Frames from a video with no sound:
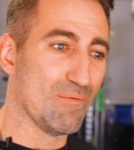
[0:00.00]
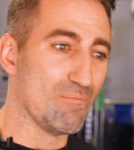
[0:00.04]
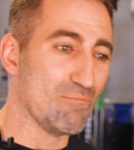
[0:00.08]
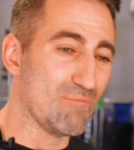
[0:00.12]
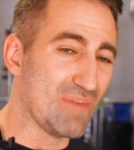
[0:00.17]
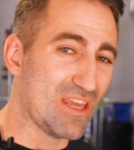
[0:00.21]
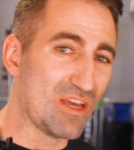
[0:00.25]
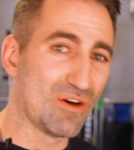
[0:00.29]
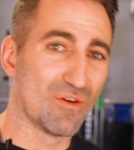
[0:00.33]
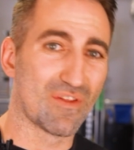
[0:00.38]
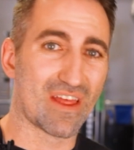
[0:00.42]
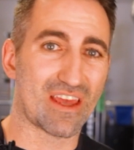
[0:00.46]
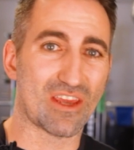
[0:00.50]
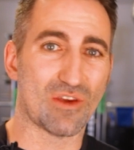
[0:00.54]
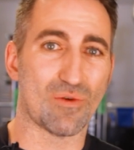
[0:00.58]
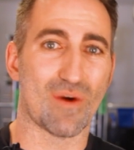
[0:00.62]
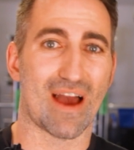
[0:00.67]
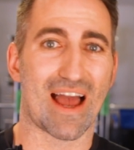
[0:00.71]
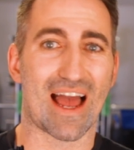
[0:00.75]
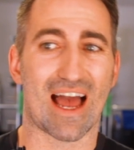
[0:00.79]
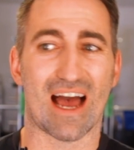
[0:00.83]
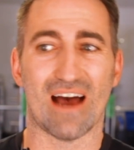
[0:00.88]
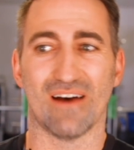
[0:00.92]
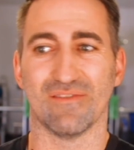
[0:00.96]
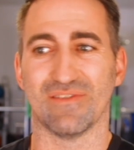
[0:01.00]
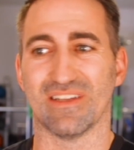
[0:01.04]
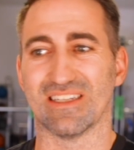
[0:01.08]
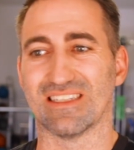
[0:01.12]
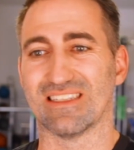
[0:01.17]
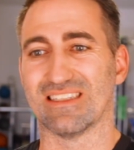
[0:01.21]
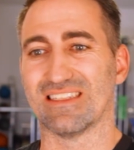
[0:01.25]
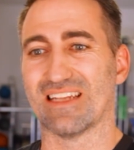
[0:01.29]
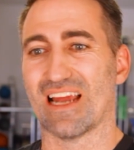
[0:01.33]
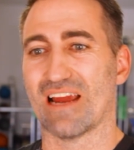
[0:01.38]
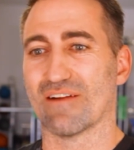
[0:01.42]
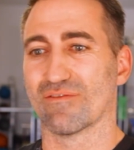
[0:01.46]
meal that you have. This
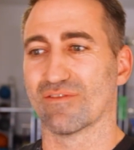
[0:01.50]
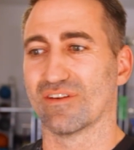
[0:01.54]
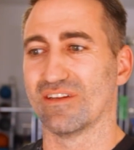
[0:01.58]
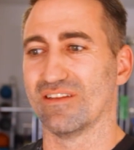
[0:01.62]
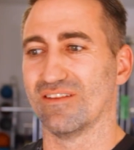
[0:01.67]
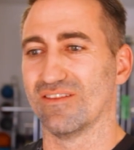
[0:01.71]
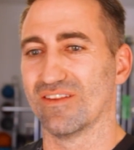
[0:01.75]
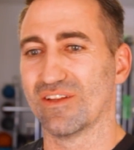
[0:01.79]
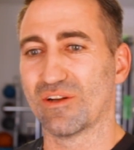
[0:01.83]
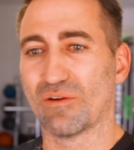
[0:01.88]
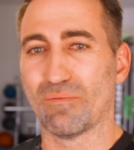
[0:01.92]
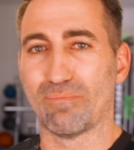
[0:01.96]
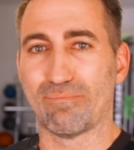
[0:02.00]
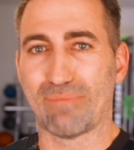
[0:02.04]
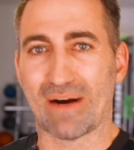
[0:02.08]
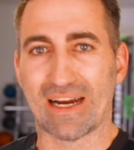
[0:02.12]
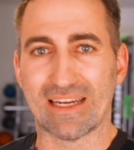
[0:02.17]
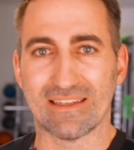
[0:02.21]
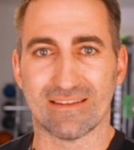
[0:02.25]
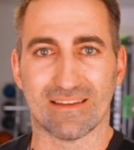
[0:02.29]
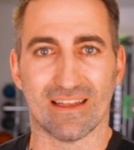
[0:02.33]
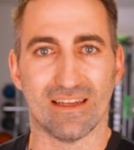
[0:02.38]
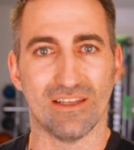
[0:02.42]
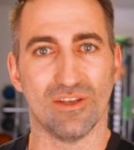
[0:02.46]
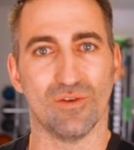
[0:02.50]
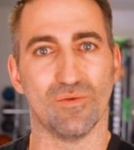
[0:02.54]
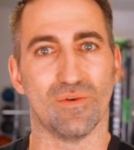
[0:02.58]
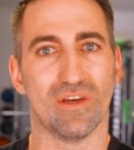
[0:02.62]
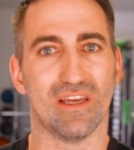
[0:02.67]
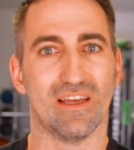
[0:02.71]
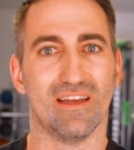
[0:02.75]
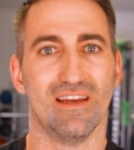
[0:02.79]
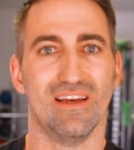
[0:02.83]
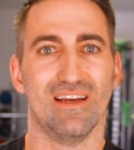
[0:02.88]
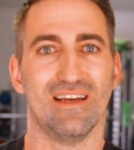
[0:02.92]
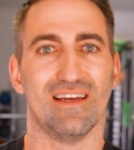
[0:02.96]
is every little bite that you
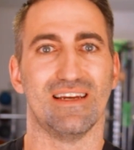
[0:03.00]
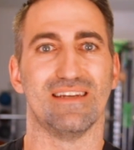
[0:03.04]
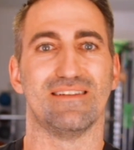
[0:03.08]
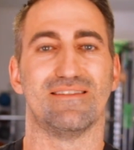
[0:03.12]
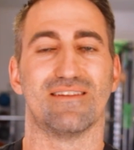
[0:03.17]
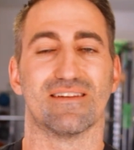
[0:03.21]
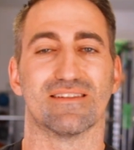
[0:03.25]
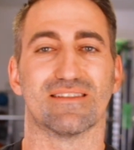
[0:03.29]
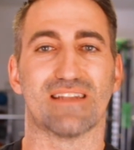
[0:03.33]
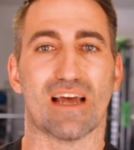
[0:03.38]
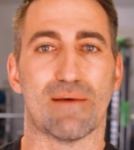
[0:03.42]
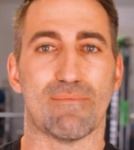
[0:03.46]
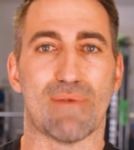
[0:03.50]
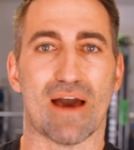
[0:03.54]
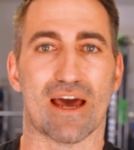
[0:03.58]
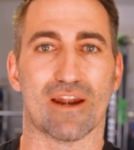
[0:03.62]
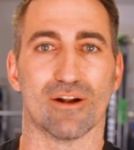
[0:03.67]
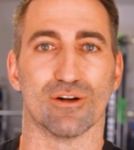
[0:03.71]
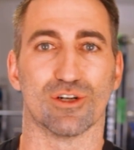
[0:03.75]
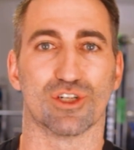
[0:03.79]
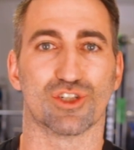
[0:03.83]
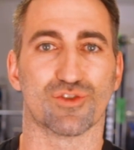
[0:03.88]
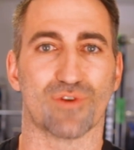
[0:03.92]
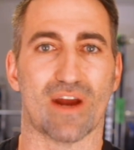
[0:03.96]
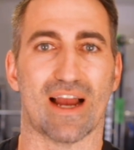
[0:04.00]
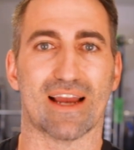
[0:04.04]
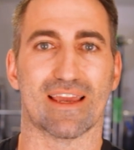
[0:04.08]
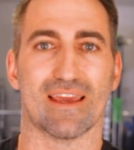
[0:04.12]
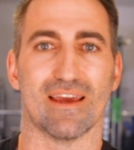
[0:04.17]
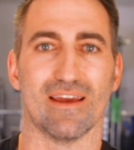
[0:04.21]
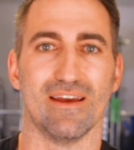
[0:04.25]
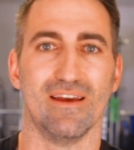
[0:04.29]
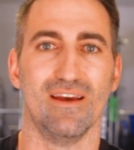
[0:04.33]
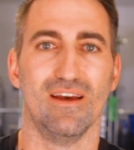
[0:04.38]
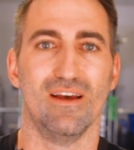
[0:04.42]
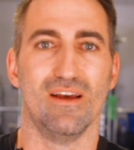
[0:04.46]
eat. It does not matter. Track
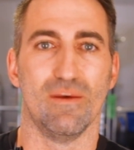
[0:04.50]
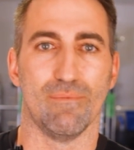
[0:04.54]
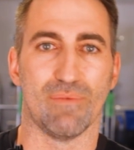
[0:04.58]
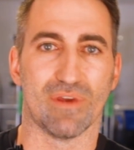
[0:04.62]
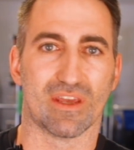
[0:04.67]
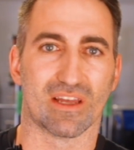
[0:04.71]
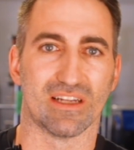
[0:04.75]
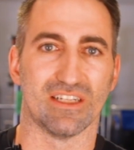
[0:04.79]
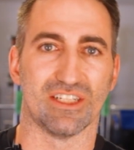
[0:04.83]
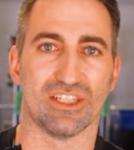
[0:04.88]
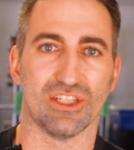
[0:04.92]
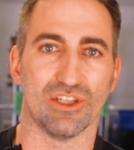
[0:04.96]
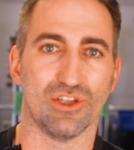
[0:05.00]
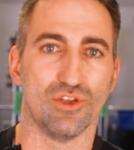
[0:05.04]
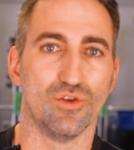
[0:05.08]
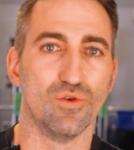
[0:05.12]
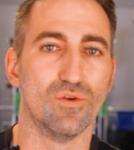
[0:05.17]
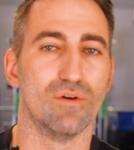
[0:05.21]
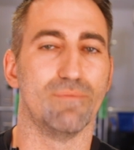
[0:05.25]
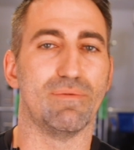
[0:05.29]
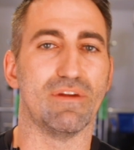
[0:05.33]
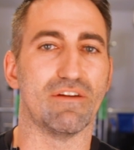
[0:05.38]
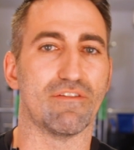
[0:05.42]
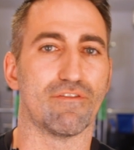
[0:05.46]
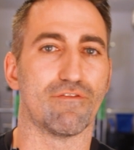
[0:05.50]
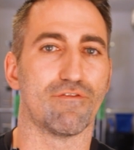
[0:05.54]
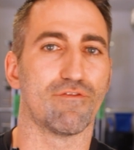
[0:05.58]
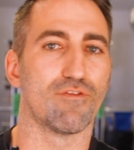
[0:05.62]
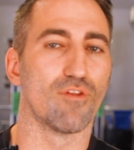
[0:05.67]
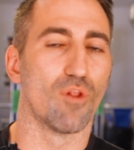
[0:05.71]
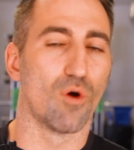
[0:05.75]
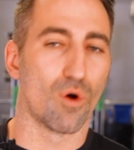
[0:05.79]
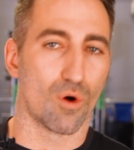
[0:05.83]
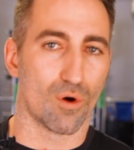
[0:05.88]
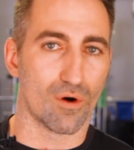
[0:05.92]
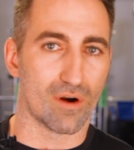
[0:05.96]
it, because you would be
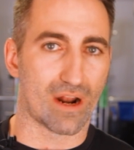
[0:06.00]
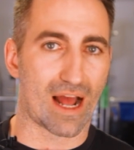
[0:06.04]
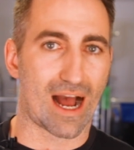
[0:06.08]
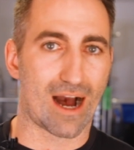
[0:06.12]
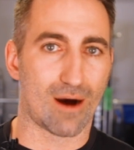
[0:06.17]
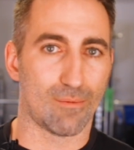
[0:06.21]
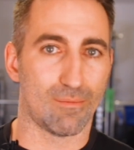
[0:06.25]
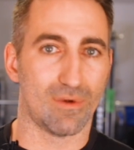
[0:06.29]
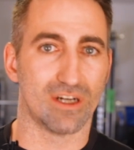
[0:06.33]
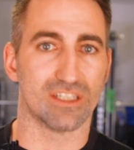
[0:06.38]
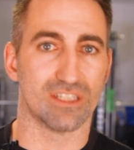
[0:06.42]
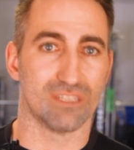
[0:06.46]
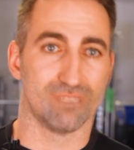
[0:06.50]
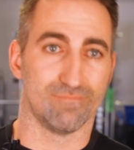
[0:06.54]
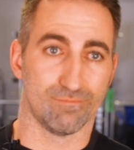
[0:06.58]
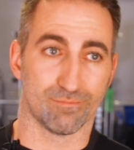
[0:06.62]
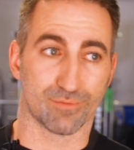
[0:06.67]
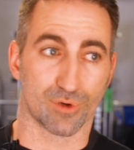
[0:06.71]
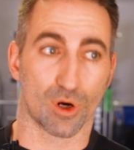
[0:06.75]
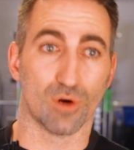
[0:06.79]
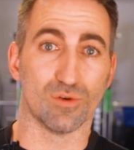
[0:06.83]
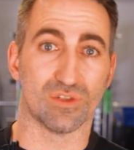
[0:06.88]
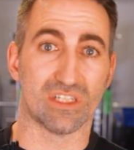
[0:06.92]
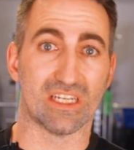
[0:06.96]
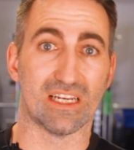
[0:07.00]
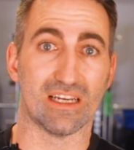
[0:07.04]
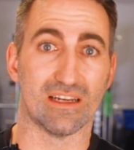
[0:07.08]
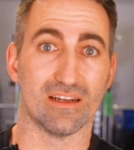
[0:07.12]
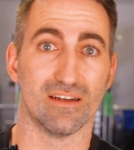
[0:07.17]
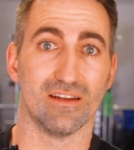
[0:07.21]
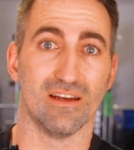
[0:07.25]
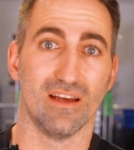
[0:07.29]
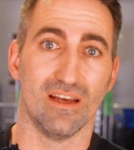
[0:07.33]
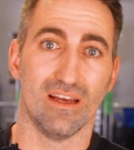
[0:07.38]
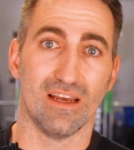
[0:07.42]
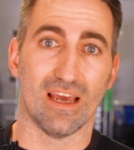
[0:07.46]
floored how much
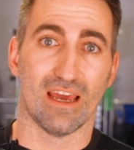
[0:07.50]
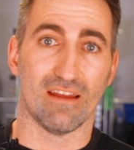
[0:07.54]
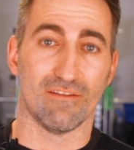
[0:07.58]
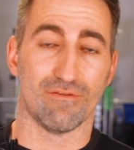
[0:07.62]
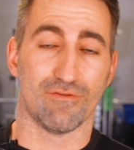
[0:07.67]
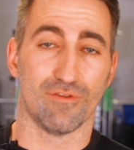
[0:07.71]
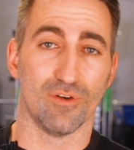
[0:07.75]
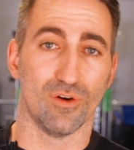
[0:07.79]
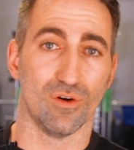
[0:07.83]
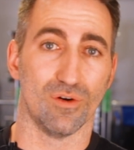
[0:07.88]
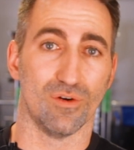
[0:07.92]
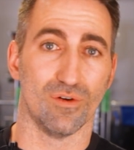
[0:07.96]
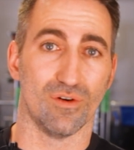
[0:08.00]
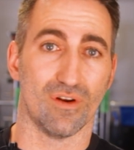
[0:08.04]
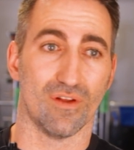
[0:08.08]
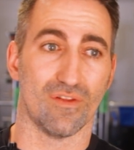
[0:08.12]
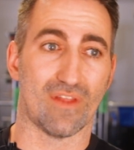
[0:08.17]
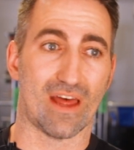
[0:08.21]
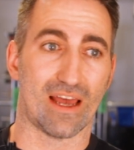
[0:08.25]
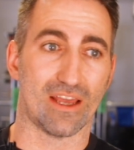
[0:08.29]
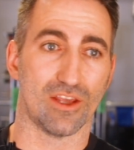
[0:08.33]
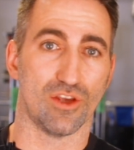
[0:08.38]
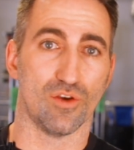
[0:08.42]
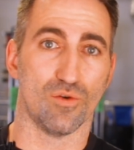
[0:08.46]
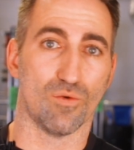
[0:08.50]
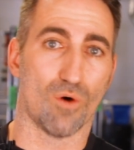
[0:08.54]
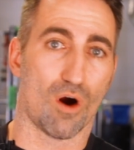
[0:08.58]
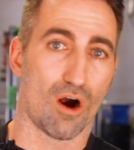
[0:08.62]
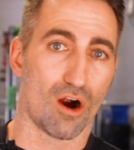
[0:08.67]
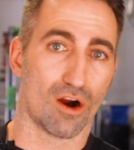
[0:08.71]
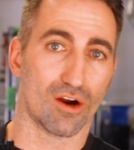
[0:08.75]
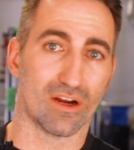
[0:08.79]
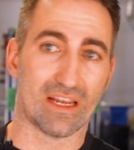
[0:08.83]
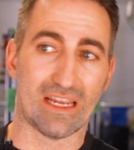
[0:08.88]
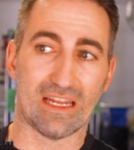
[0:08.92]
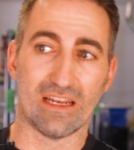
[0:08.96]
protein and food that you
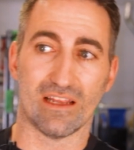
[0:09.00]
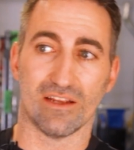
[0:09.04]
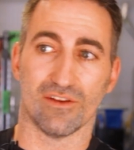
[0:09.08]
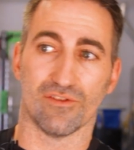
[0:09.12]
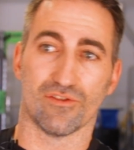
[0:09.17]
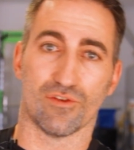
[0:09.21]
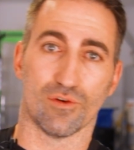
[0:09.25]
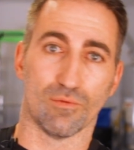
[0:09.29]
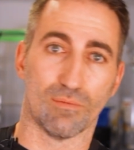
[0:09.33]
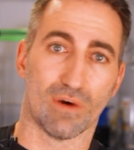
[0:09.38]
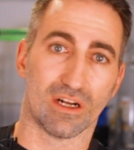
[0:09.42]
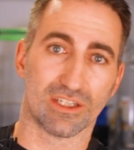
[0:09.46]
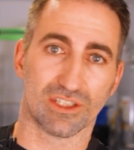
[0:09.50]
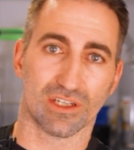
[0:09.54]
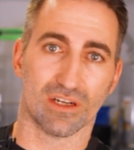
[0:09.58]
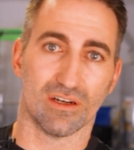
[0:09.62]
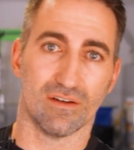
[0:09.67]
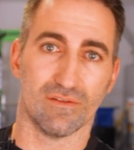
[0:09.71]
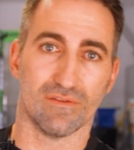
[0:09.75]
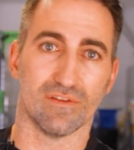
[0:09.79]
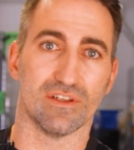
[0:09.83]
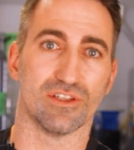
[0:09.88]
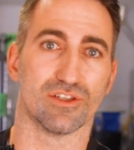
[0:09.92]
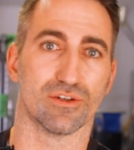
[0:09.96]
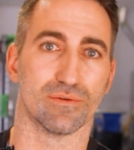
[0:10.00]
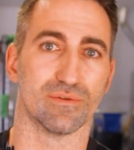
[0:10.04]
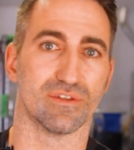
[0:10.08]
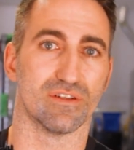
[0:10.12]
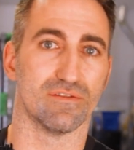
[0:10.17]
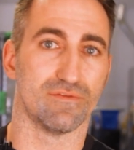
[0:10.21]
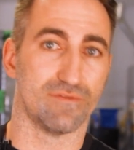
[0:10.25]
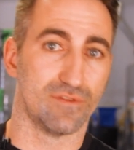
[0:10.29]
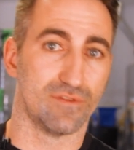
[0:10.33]
are eating too much of in terms of